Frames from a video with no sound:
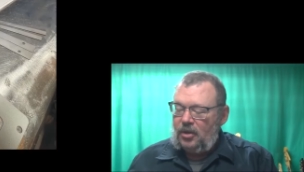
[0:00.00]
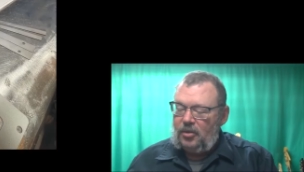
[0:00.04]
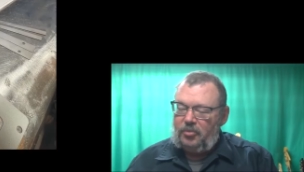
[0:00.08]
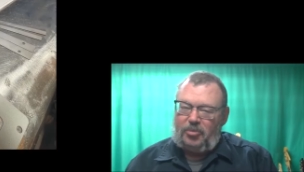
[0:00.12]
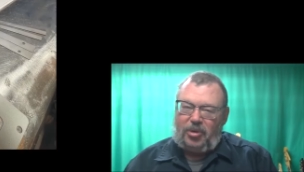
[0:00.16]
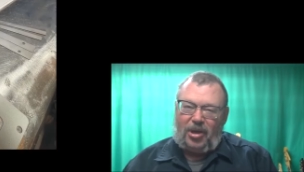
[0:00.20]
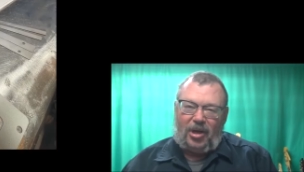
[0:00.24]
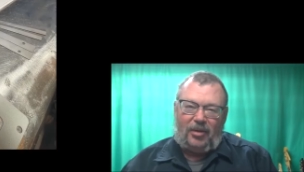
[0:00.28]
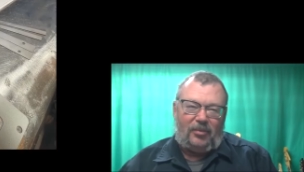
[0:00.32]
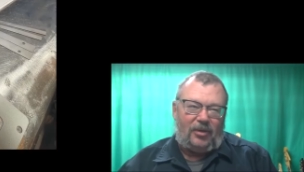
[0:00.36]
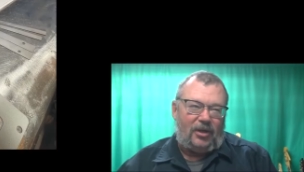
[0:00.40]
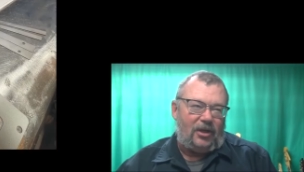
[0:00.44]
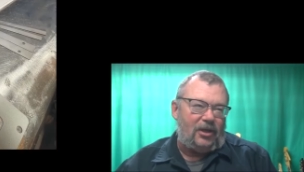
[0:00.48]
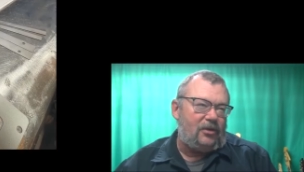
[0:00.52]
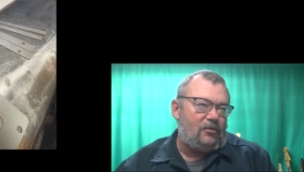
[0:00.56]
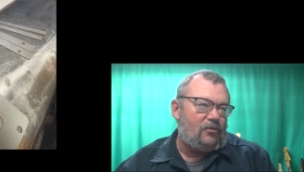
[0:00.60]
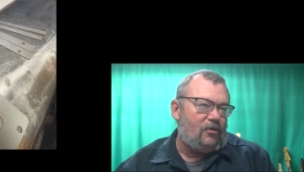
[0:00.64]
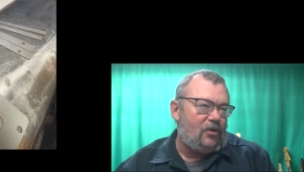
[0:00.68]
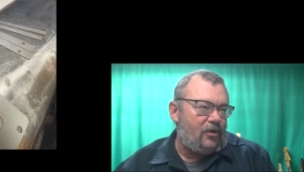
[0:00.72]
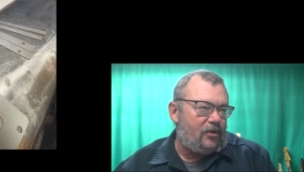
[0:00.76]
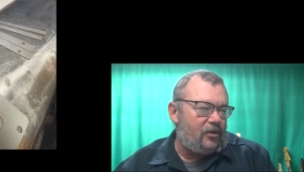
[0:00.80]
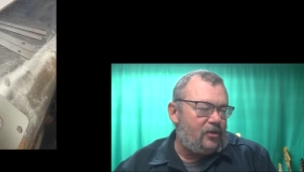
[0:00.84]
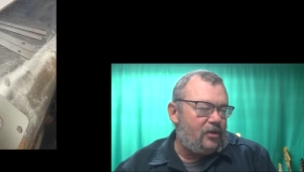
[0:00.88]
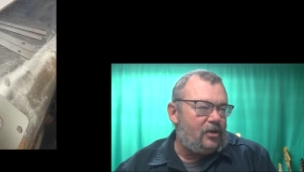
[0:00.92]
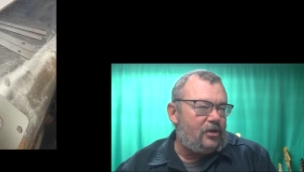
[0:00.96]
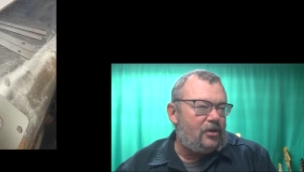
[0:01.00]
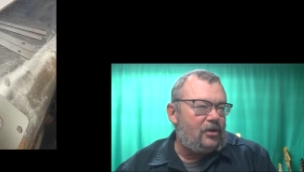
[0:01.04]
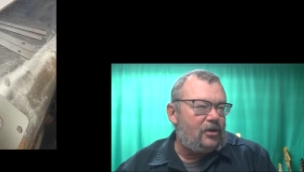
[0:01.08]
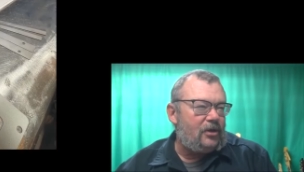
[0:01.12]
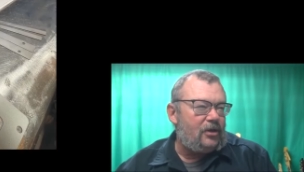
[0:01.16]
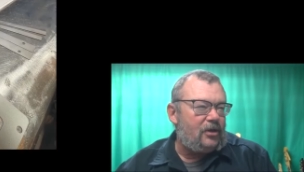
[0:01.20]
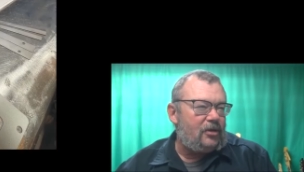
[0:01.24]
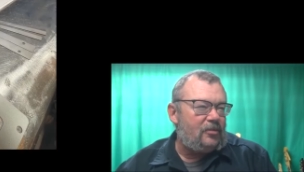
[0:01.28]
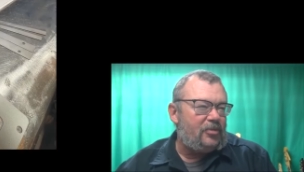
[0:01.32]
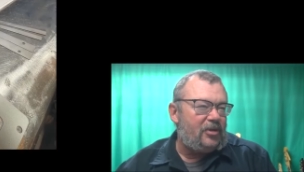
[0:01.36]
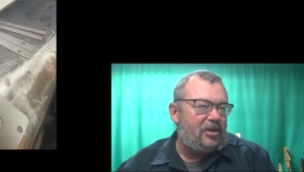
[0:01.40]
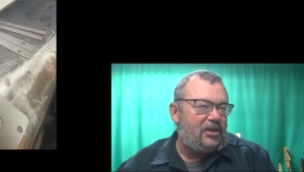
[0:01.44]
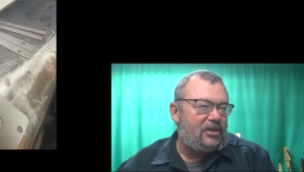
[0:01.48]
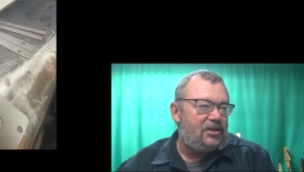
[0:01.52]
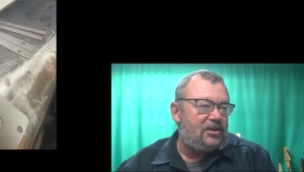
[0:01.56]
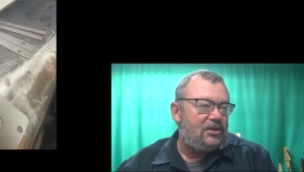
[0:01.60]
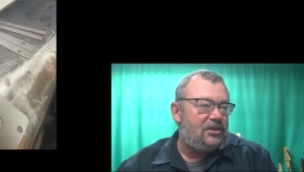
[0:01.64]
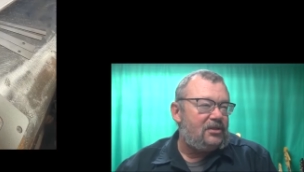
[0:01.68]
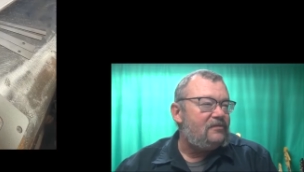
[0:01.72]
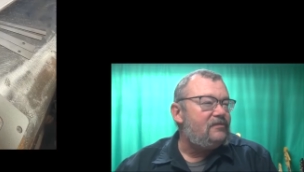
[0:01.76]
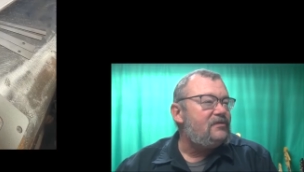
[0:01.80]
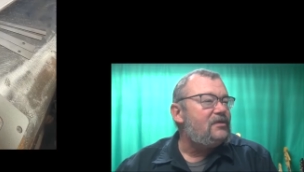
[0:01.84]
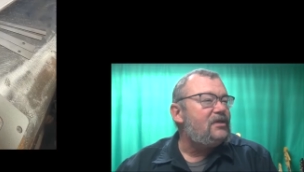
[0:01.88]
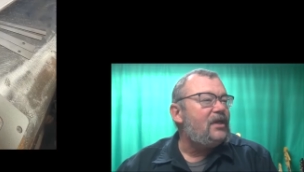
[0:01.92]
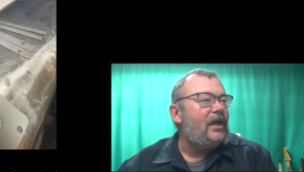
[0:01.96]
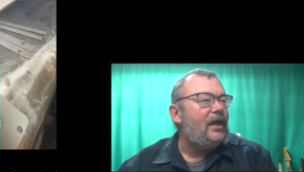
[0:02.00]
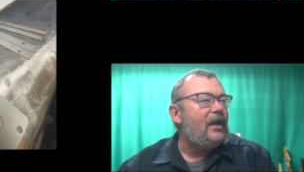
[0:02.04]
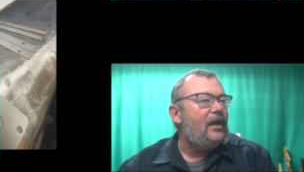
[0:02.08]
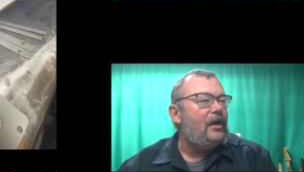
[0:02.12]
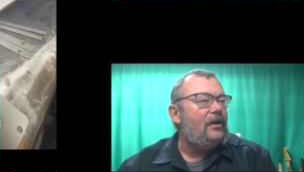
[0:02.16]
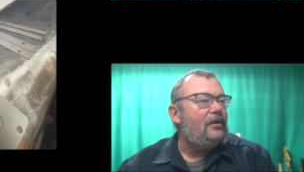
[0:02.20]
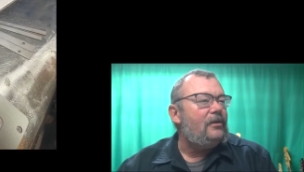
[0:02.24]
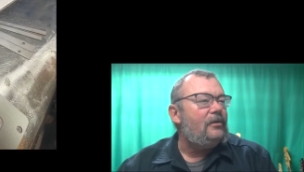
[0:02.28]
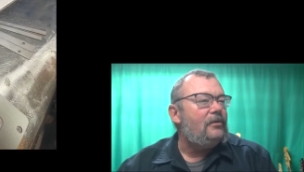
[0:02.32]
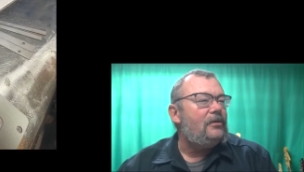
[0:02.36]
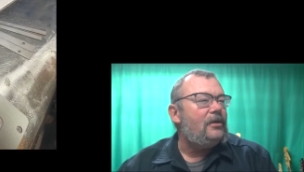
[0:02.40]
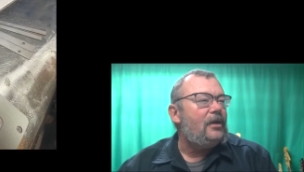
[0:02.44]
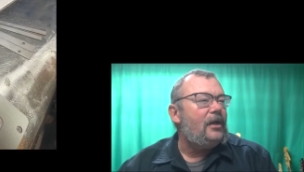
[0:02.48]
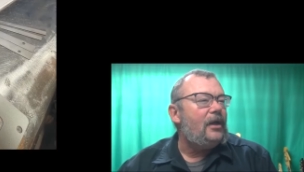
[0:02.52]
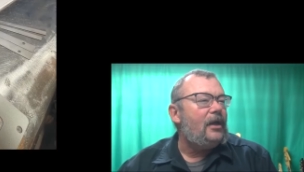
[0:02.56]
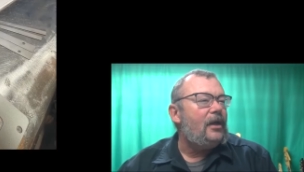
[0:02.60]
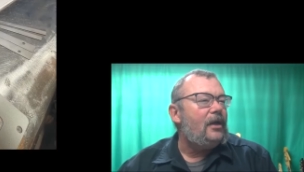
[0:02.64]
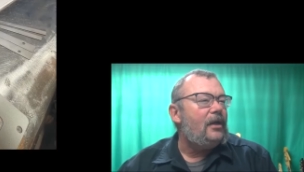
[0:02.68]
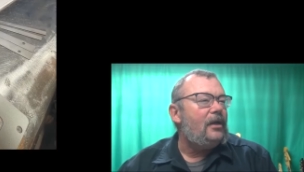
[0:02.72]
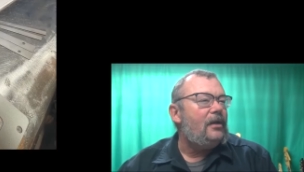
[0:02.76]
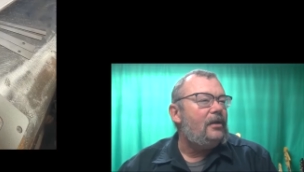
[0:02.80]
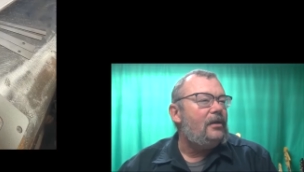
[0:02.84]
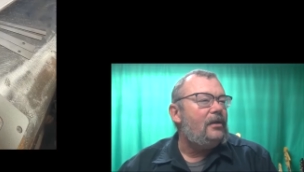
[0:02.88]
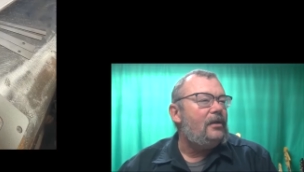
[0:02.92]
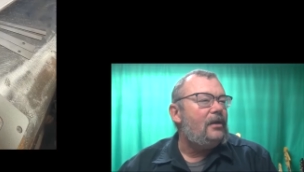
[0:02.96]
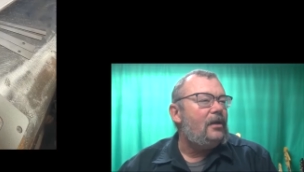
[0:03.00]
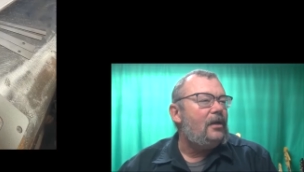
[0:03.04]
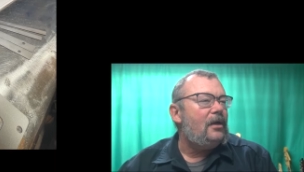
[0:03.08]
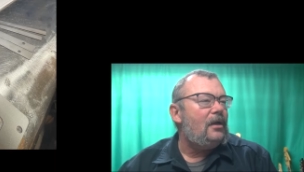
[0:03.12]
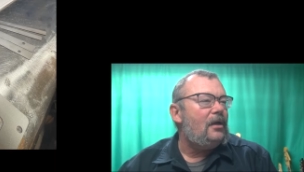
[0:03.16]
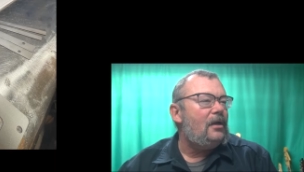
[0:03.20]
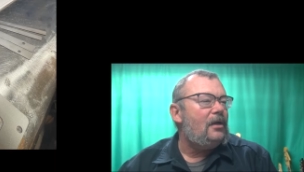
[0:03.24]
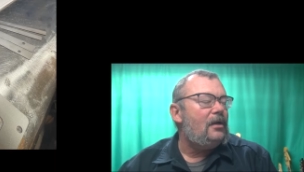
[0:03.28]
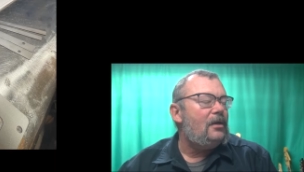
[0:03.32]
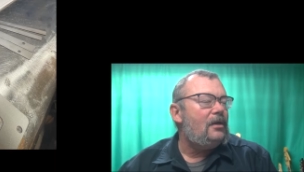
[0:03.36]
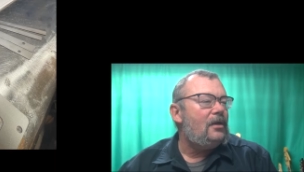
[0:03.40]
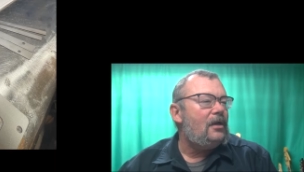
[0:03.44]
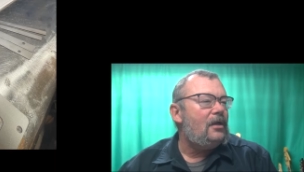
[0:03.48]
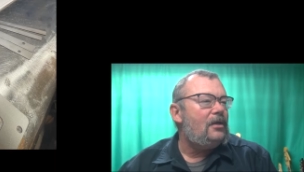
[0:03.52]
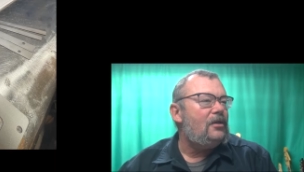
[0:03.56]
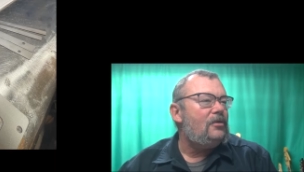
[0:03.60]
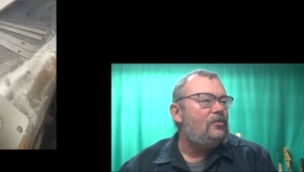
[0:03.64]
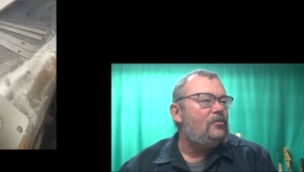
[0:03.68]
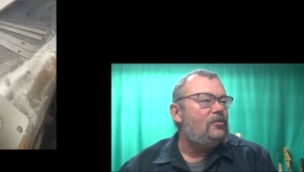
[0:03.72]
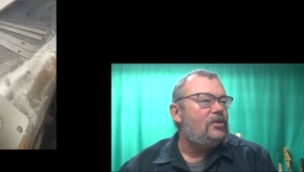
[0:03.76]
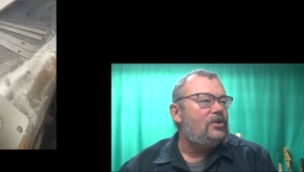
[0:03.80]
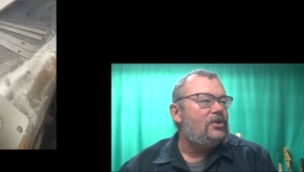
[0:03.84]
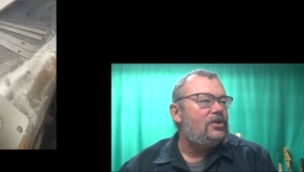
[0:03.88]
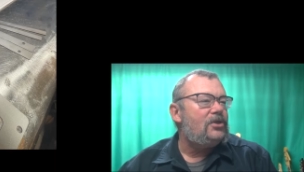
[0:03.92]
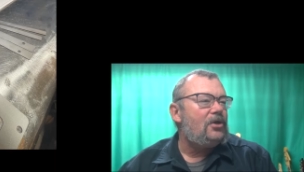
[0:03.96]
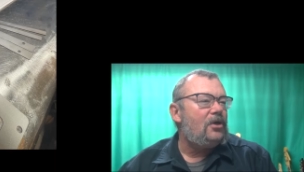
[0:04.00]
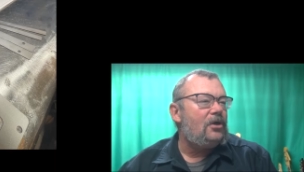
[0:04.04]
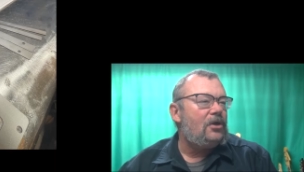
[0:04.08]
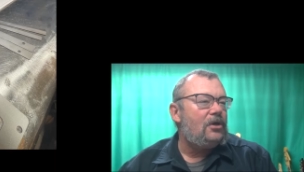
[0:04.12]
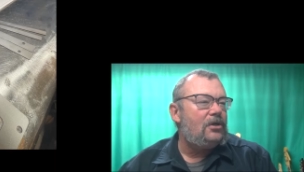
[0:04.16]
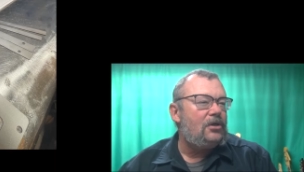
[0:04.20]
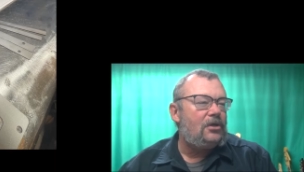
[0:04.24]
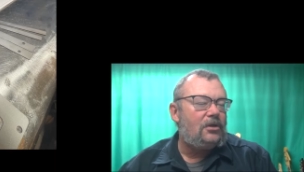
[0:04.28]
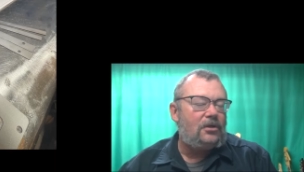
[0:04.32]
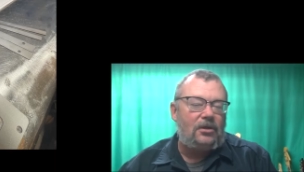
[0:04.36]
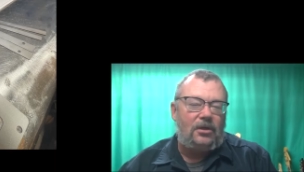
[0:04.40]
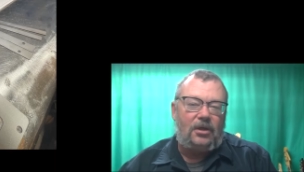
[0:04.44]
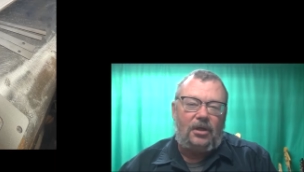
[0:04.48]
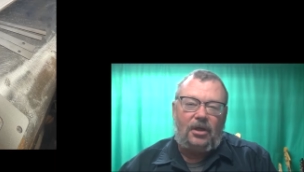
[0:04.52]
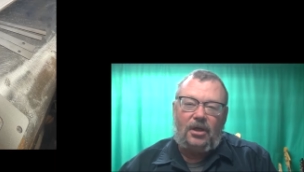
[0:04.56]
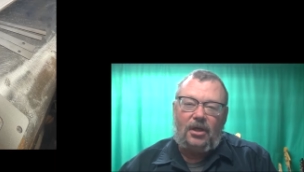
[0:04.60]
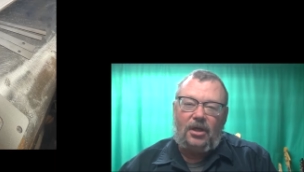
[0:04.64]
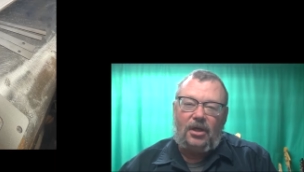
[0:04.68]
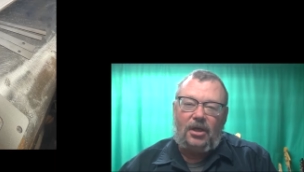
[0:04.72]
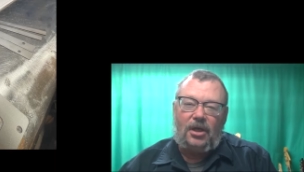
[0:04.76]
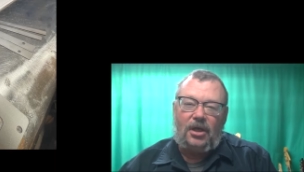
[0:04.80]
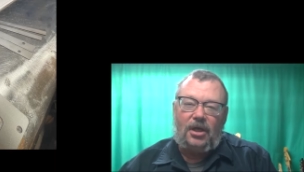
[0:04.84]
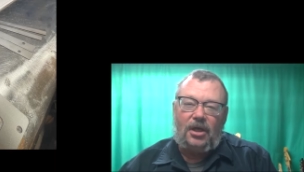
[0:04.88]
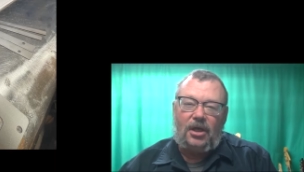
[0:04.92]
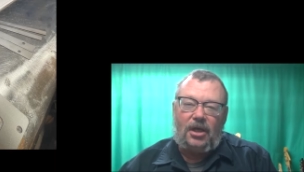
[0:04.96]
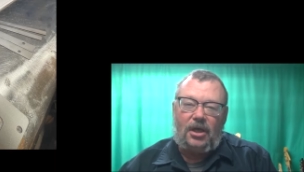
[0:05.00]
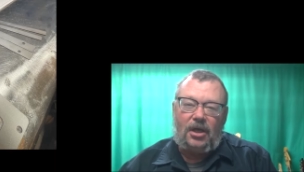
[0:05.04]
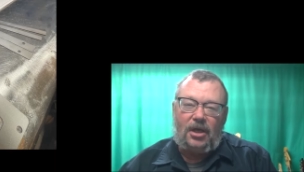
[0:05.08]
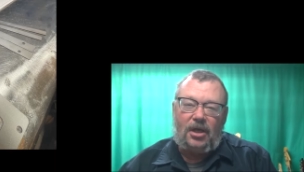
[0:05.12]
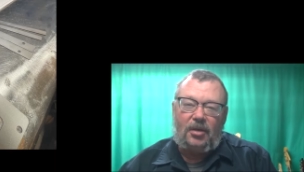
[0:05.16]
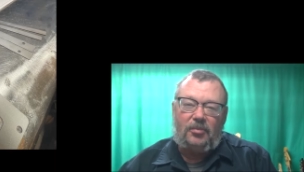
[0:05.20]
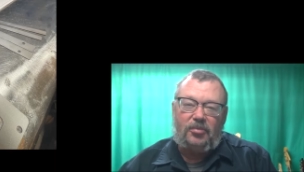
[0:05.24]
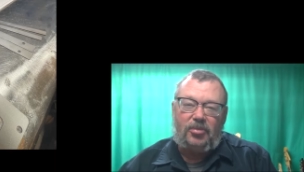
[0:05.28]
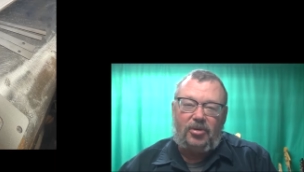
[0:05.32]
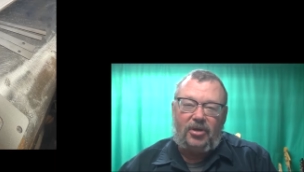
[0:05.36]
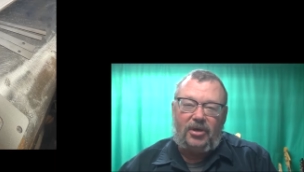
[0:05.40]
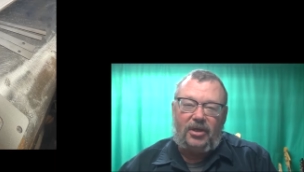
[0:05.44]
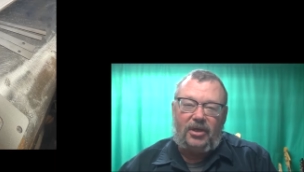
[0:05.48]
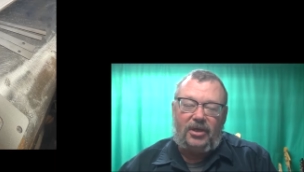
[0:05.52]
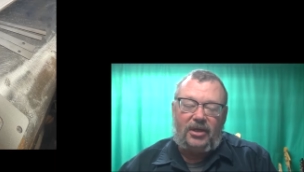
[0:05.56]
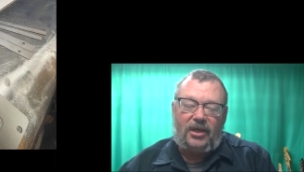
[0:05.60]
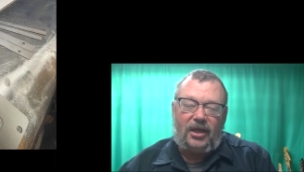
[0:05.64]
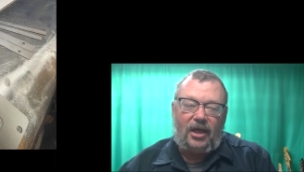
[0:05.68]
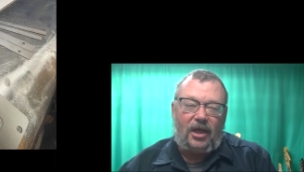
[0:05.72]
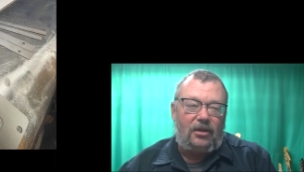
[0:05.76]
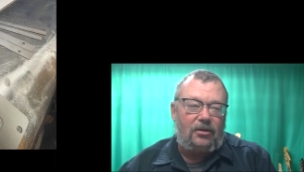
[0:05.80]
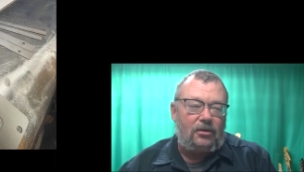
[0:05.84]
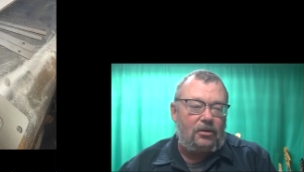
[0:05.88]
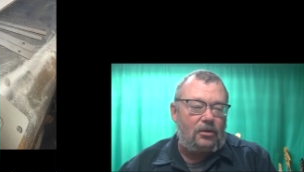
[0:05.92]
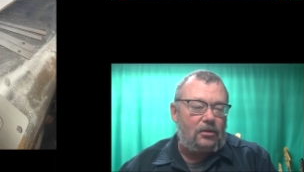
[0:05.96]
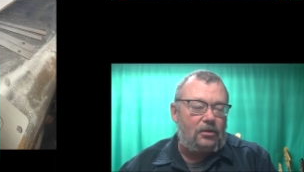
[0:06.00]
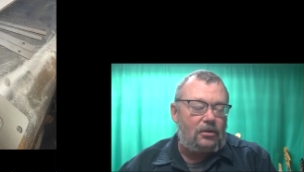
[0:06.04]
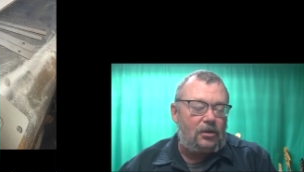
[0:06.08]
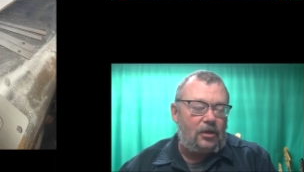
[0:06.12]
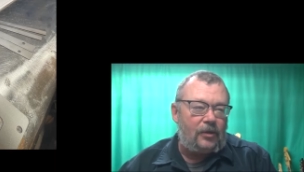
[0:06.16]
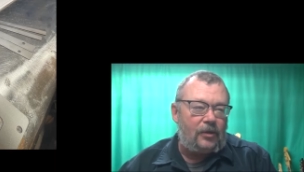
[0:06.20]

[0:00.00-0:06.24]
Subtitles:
pummel it with little pieces of sand, and then we start putting it together.